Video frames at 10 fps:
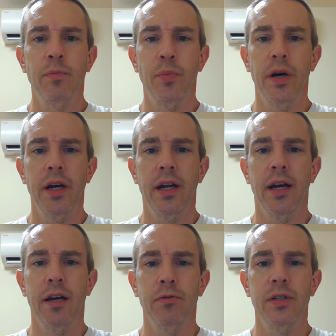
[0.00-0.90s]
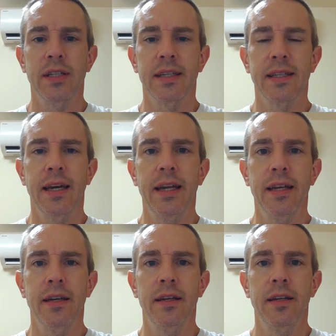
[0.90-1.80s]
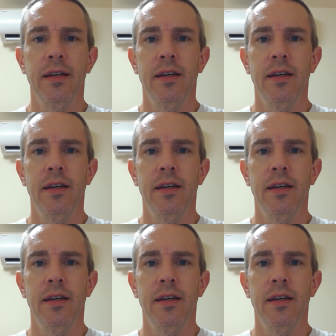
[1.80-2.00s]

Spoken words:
But I was excited